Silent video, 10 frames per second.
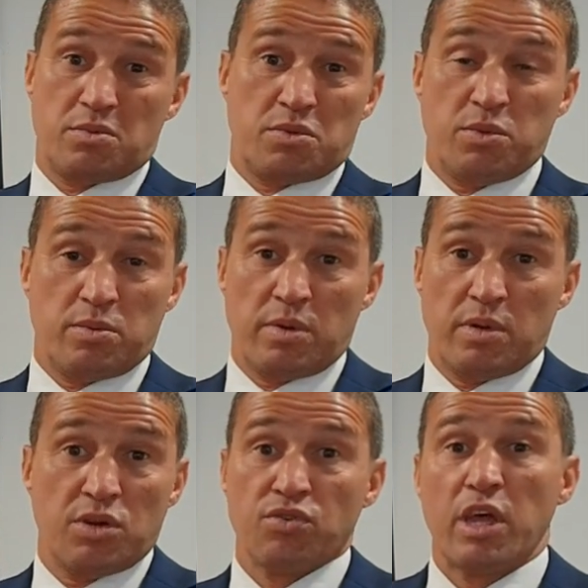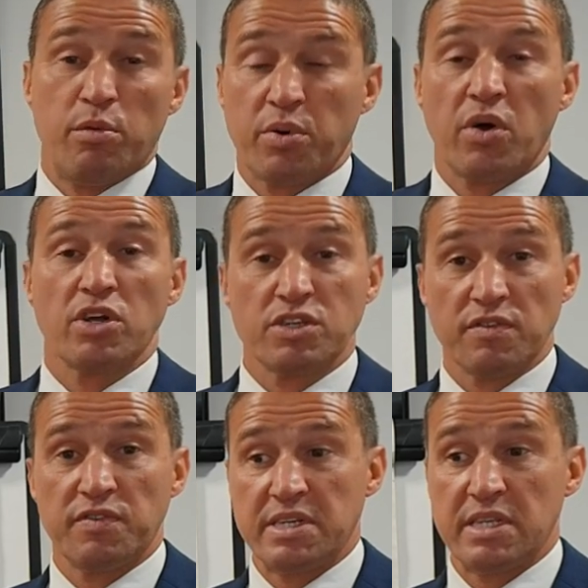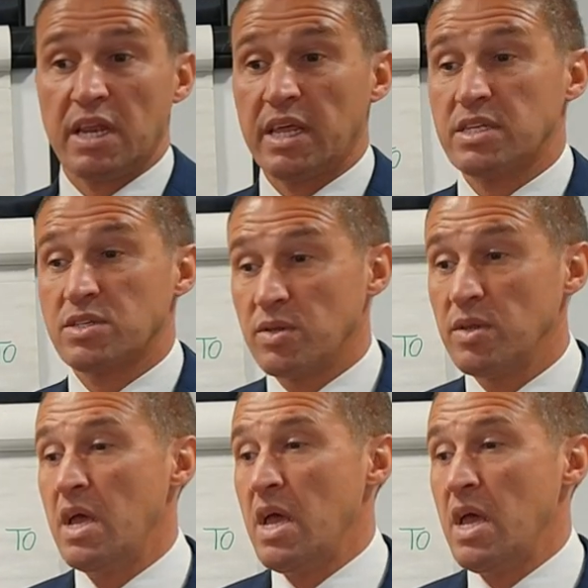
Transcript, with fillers: to agree a price for fitting the lintel.